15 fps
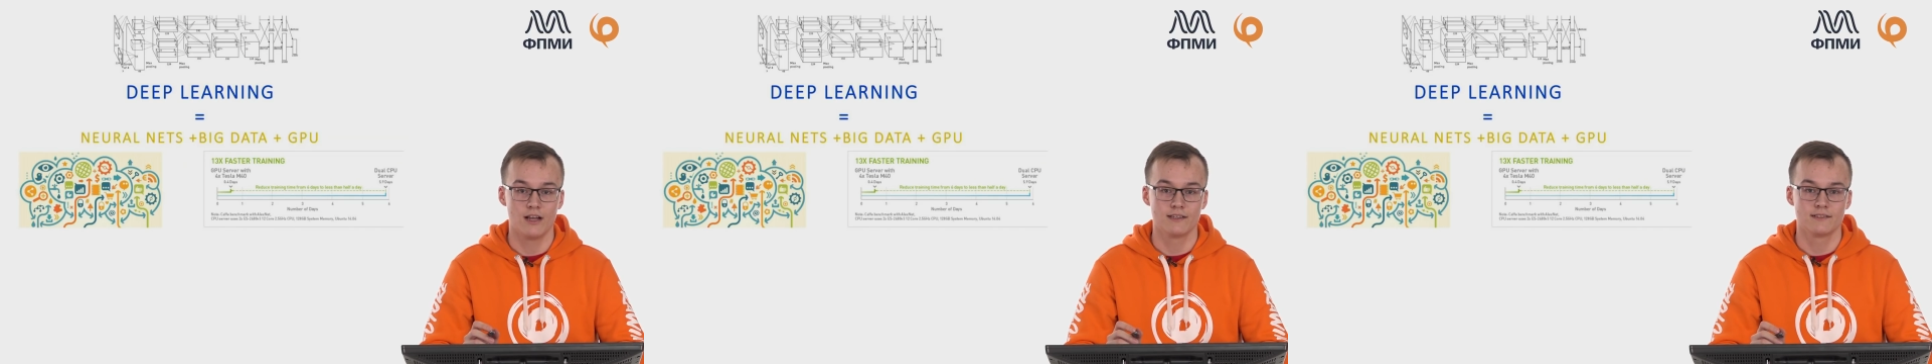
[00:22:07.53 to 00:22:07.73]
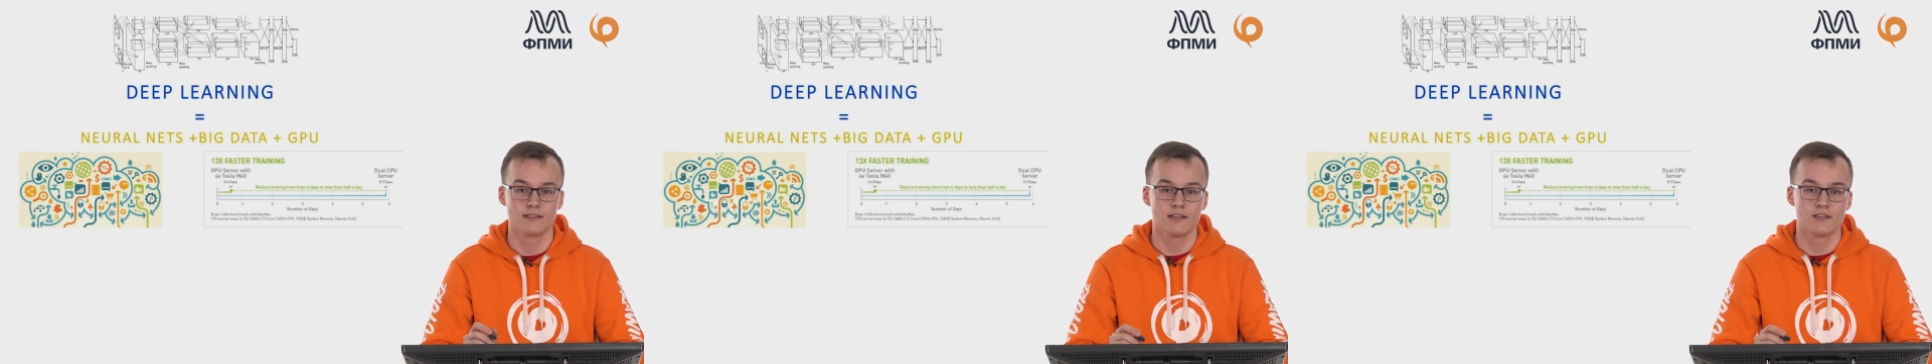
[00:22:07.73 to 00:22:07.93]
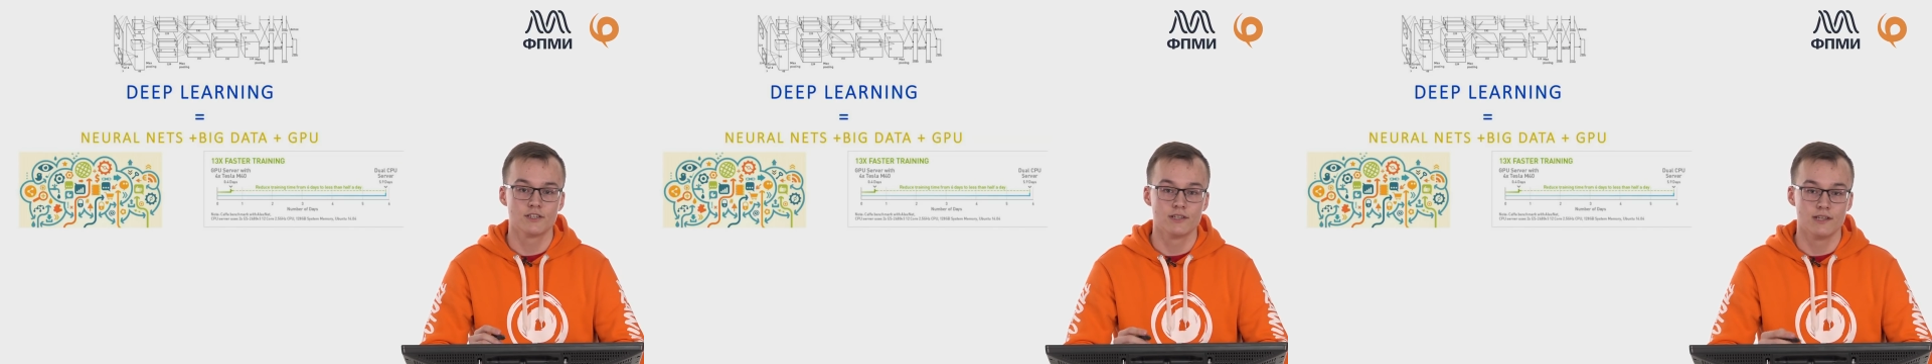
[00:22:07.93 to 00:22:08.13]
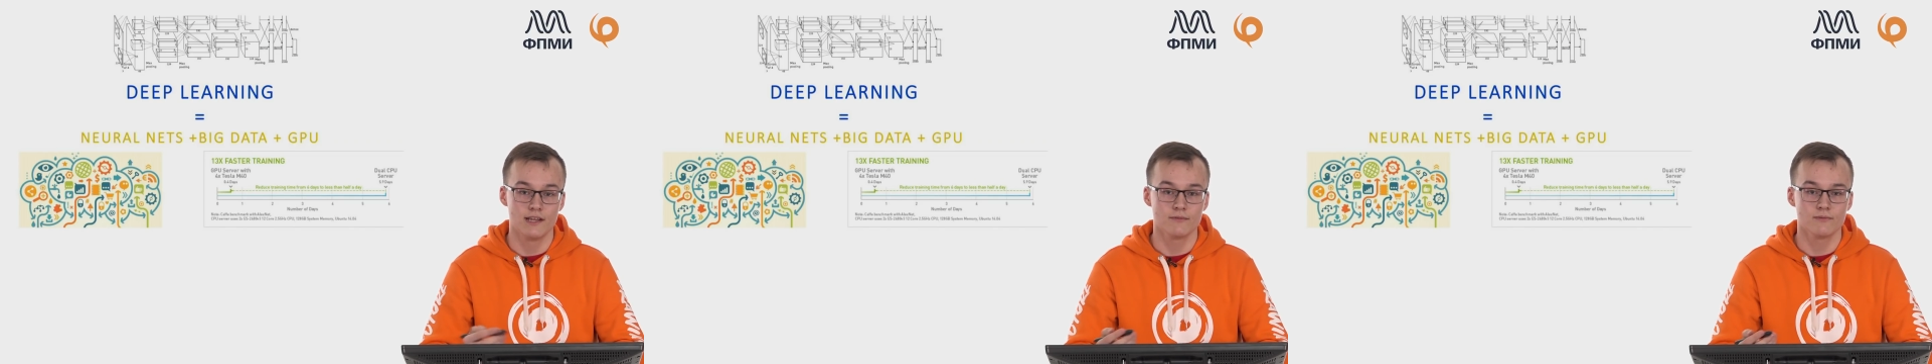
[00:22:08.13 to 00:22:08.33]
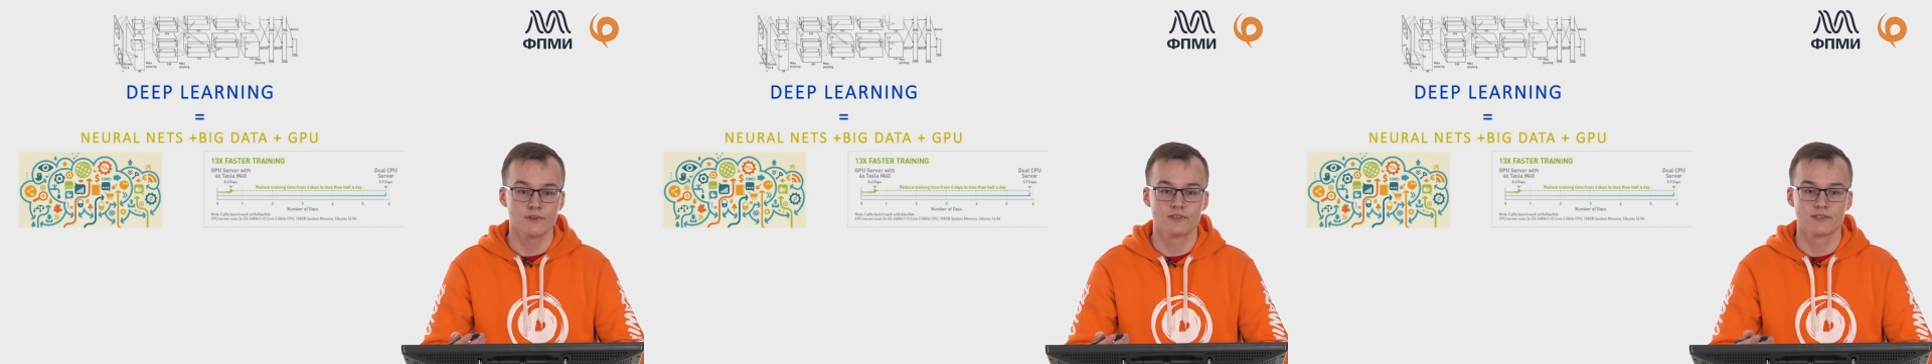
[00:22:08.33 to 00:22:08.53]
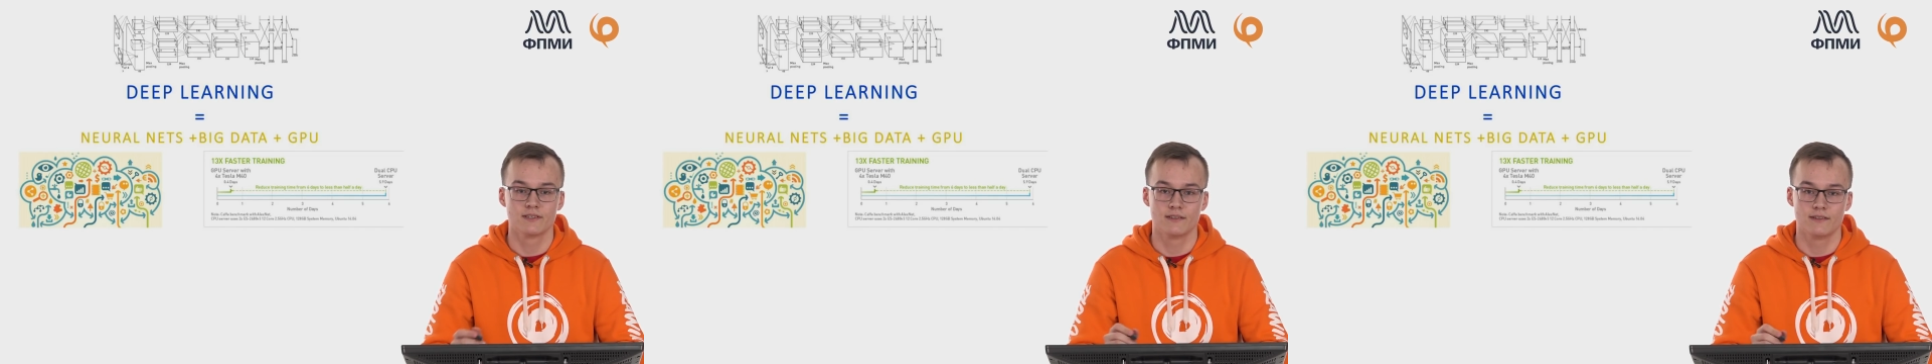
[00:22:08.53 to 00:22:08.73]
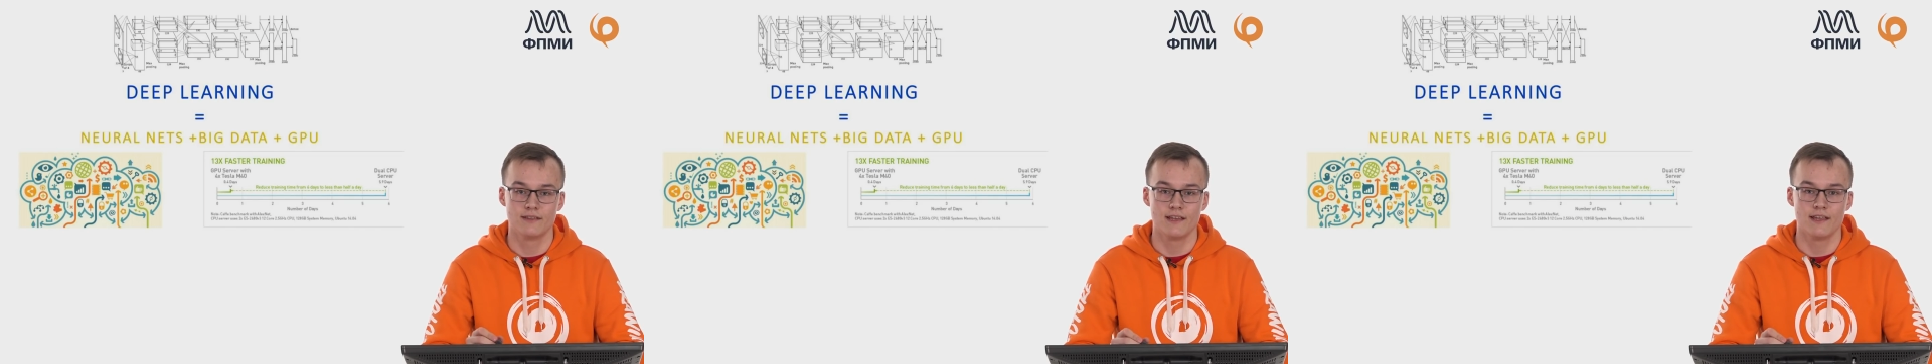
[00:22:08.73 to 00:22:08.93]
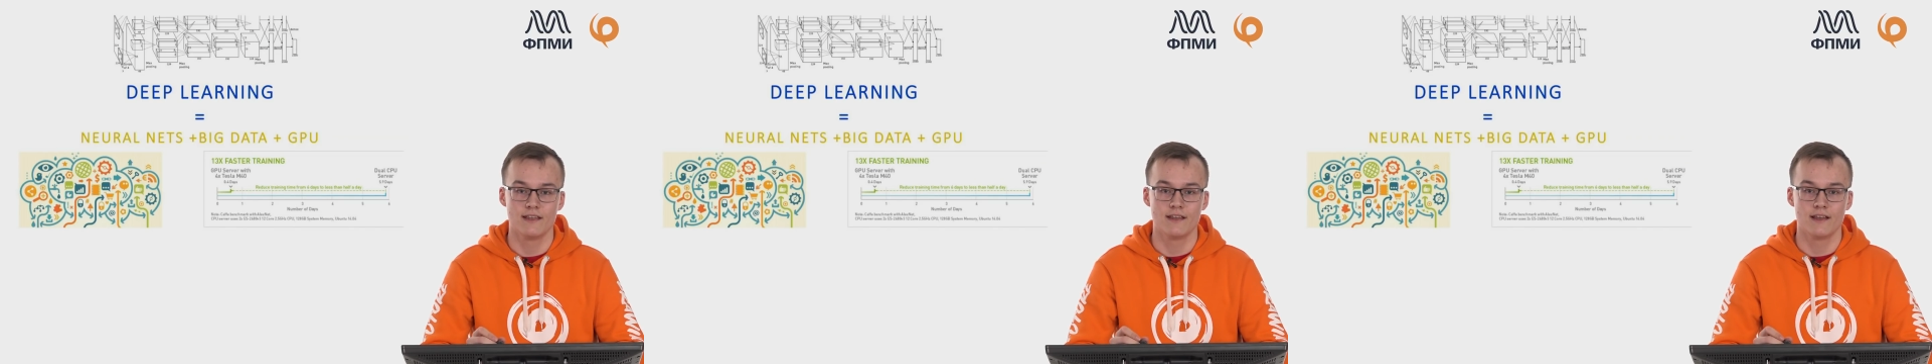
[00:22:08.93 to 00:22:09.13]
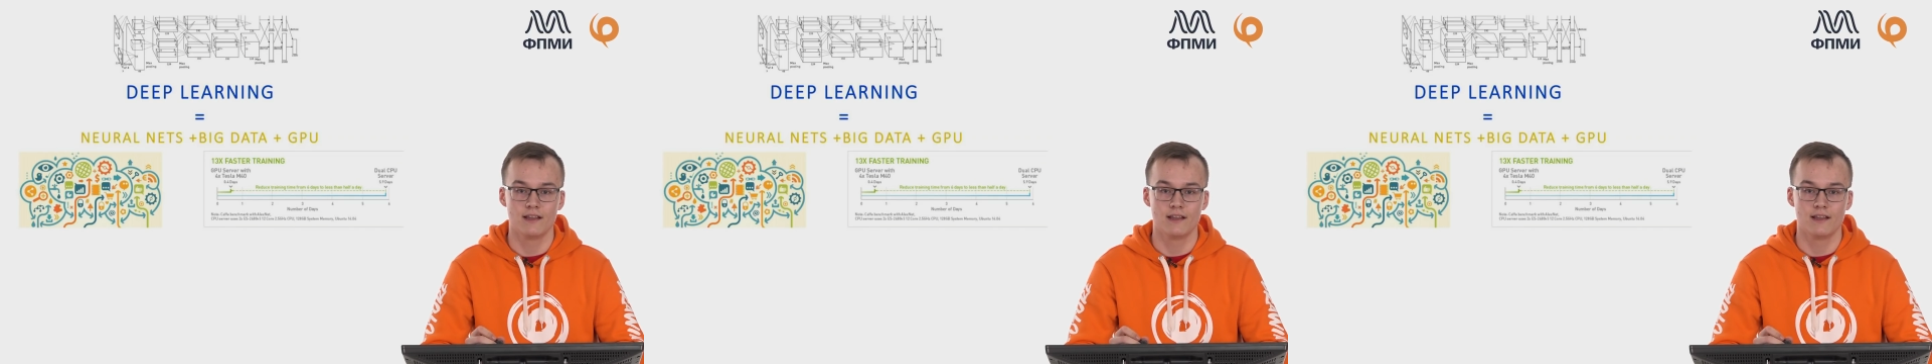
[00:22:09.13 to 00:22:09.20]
Such networks, they